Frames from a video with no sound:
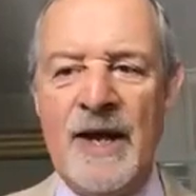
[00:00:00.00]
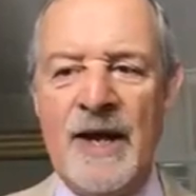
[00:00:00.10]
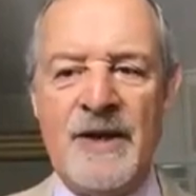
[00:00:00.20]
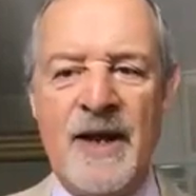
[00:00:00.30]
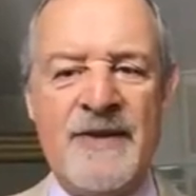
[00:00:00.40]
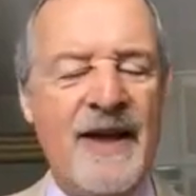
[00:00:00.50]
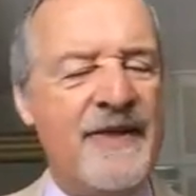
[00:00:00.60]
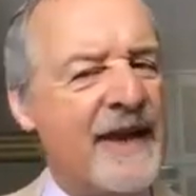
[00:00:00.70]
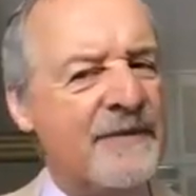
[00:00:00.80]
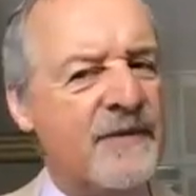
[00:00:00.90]
And, and,
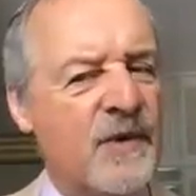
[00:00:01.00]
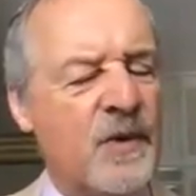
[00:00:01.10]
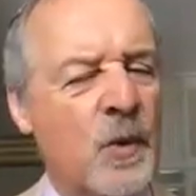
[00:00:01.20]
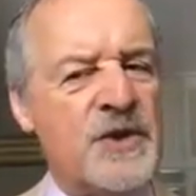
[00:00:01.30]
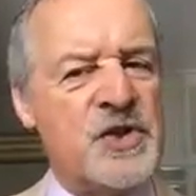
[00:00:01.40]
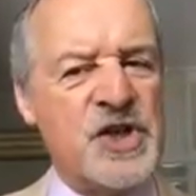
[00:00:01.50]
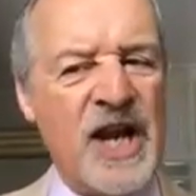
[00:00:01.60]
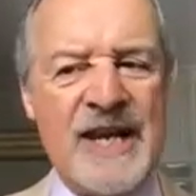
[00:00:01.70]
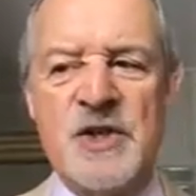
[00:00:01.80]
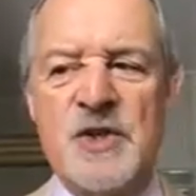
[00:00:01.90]
and then what
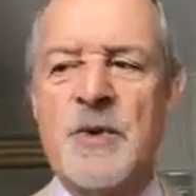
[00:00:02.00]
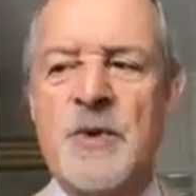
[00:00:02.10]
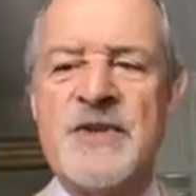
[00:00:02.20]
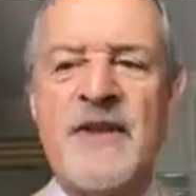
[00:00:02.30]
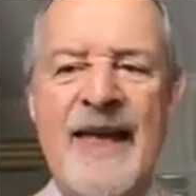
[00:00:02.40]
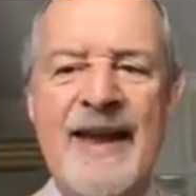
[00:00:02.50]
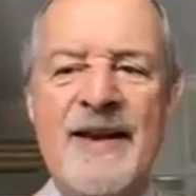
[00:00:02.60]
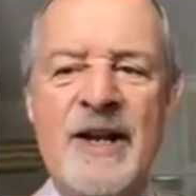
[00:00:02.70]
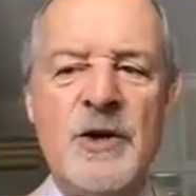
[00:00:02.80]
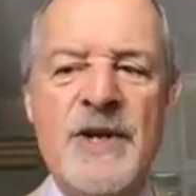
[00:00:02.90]
changed was that
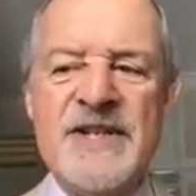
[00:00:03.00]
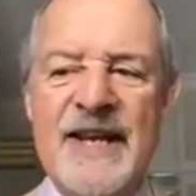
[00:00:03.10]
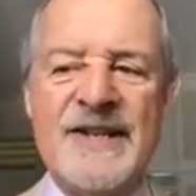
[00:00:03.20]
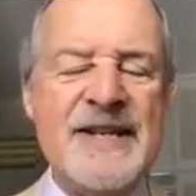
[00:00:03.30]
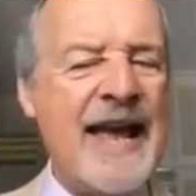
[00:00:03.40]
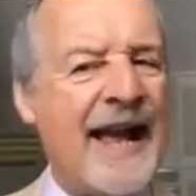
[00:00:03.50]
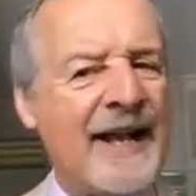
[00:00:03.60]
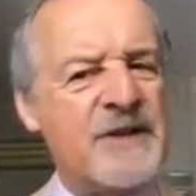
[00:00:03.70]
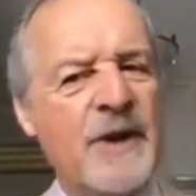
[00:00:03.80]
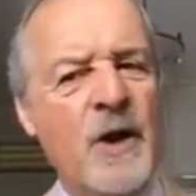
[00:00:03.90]
their increasing
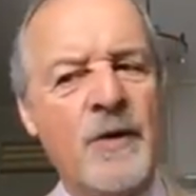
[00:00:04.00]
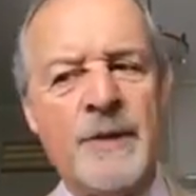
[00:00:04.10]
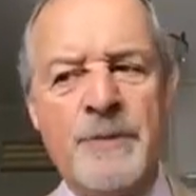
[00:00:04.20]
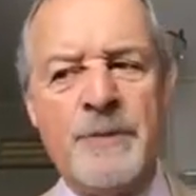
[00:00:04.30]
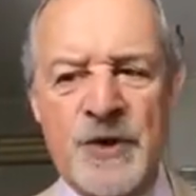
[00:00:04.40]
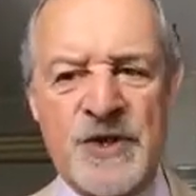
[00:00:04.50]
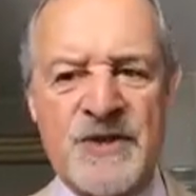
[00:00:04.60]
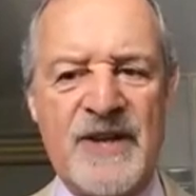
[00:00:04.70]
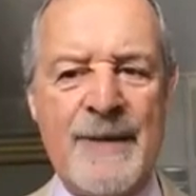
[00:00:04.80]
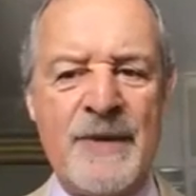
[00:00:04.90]
attacks beyond the
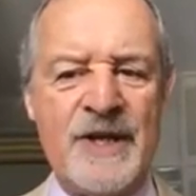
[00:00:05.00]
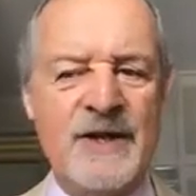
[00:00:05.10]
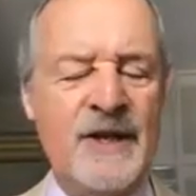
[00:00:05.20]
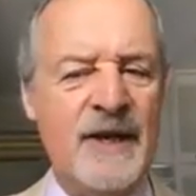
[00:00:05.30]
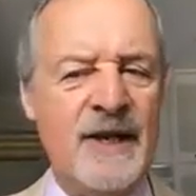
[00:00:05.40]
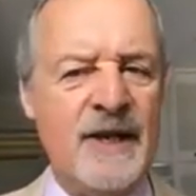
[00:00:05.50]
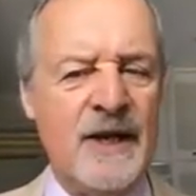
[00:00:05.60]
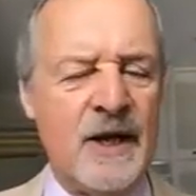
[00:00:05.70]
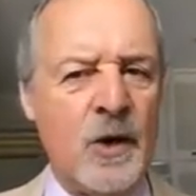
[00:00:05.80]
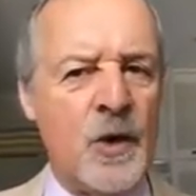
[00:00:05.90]
borders of Yemen
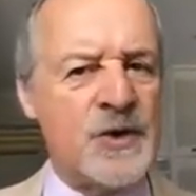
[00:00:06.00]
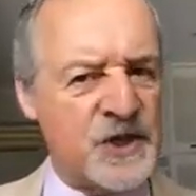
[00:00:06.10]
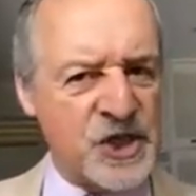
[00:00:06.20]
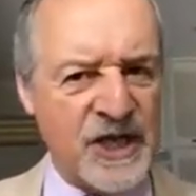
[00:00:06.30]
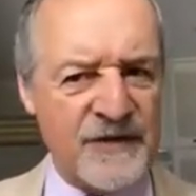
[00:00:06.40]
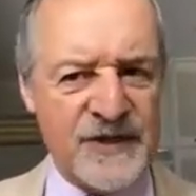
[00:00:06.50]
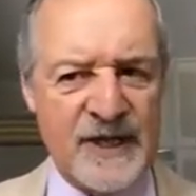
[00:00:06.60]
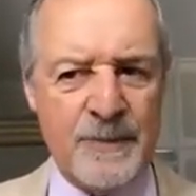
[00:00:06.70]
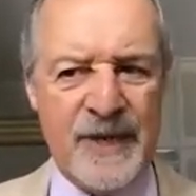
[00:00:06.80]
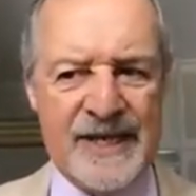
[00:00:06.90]
caused a
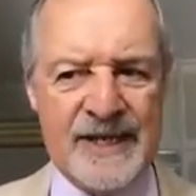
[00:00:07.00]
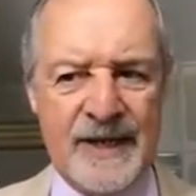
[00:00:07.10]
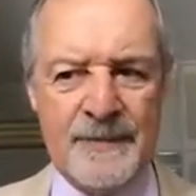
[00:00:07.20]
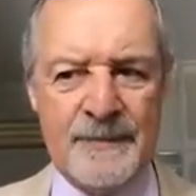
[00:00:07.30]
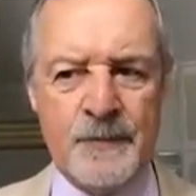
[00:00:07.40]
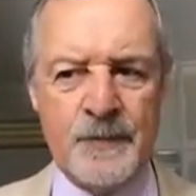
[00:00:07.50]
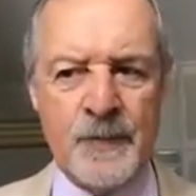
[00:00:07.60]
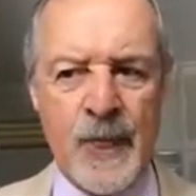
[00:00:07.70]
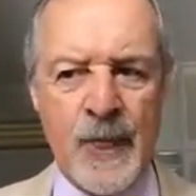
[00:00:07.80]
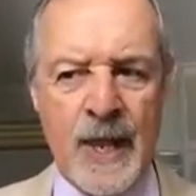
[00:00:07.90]
shift in opinion.
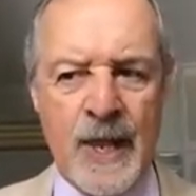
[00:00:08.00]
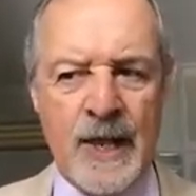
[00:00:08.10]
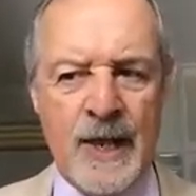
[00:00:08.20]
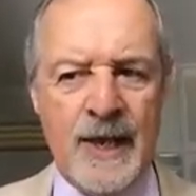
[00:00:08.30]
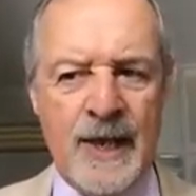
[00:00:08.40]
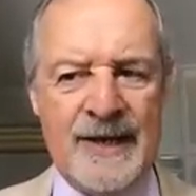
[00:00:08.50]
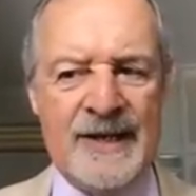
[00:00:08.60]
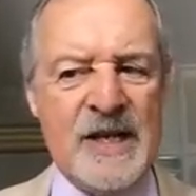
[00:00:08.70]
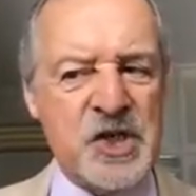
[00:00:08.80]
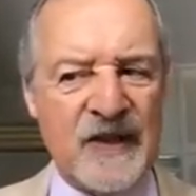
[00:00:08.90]

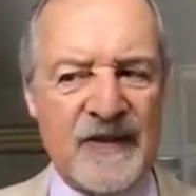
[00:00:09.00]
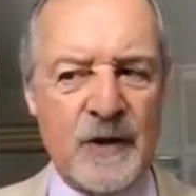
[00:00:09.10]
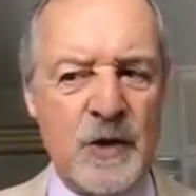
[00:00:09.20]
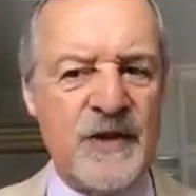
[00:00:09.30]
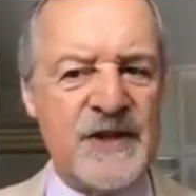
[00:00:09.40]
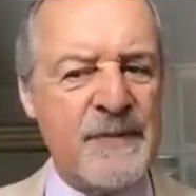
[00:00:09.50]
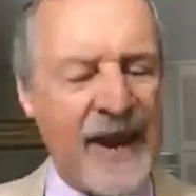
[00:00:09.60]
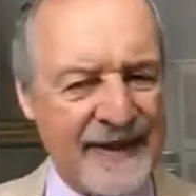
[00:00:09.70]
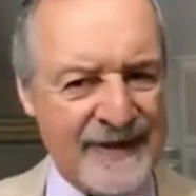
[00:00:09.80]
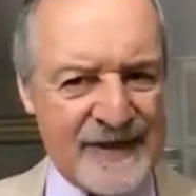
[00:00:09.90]
Initially, the Houthis
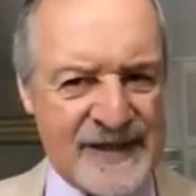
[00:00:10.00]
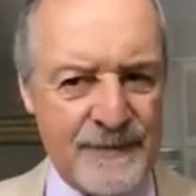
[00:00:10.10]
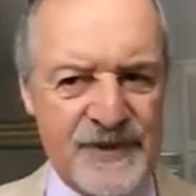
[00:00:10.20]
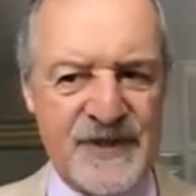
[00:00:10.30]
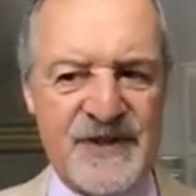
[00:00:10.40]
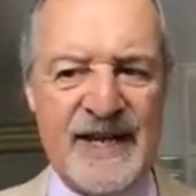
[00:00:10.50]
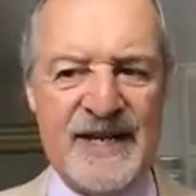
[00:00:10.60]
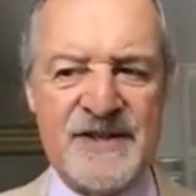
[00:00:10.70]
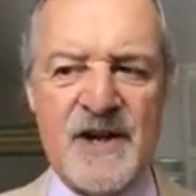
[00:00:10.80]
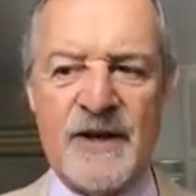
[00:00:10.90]
mainly attempted to
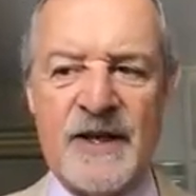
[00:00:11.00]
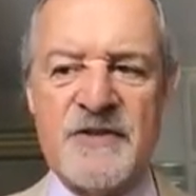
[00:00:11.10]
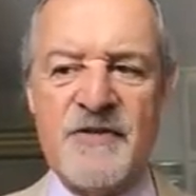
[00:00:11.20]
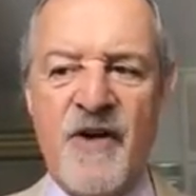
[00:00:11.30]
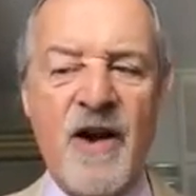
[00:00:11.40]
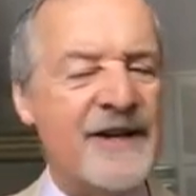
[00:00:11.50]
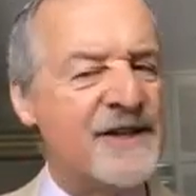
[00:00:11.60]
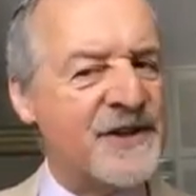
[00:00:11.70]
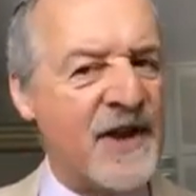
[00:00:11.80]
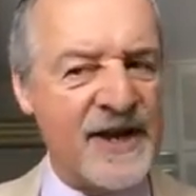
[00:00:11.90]
hit targets far
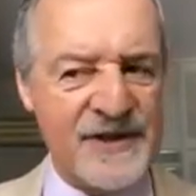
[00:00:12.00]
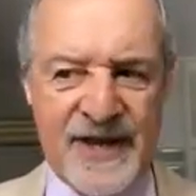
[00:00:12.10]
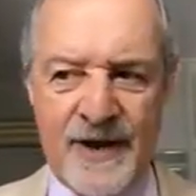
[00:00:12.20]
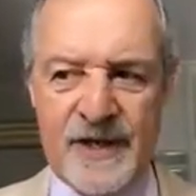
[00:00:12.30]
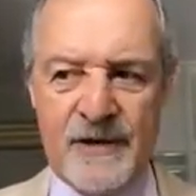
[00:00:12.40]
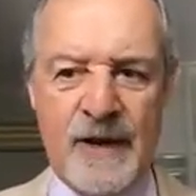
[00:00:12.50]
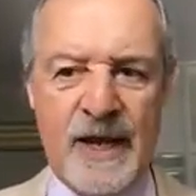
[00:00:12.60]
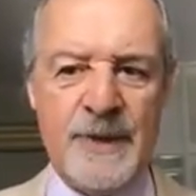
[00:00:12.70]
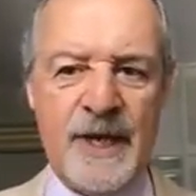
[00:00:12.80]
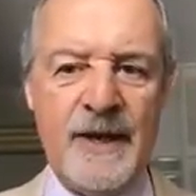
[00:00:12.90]
inside Saudi
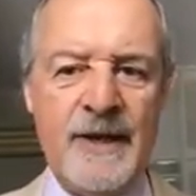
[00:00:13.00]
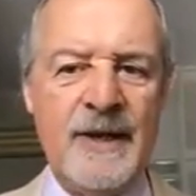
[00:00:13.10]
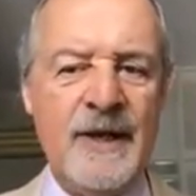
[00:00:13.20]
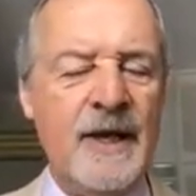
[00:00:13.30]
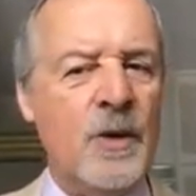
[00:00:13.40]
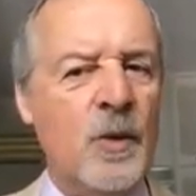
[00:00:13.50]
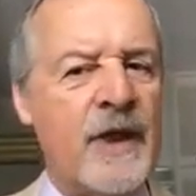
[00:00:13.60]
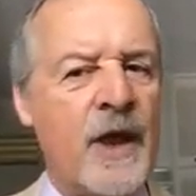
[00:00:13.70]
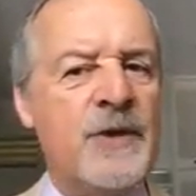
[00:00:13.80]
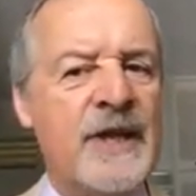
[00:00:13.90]
Arabia
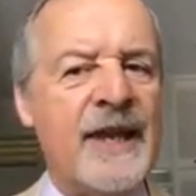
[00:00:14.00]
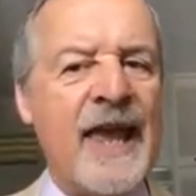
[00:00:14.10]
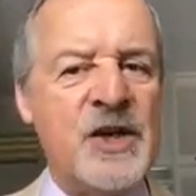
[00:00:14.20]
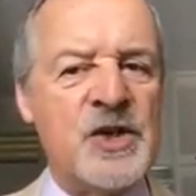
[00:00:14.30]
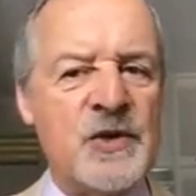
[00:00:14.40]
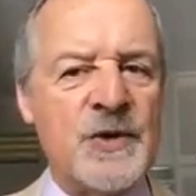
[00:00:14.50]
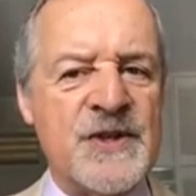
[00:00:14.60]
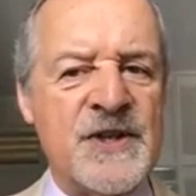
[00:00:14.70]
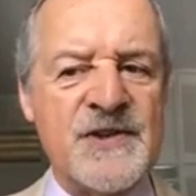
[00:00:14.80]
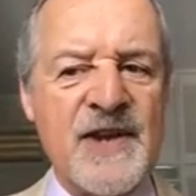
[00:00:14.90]
with only
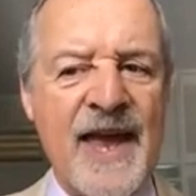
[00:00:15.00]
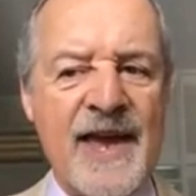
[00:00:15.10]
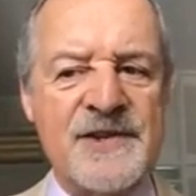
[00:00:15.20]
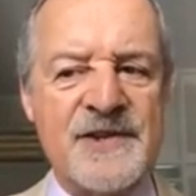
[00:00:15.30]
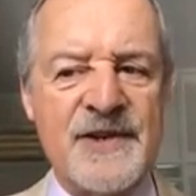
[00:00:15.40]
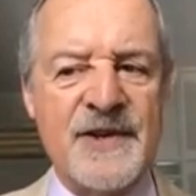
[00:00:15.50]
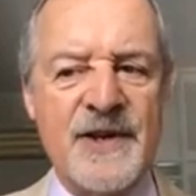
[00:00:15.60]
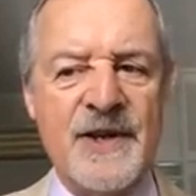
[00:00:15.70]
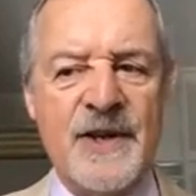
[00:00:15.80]
occasional success.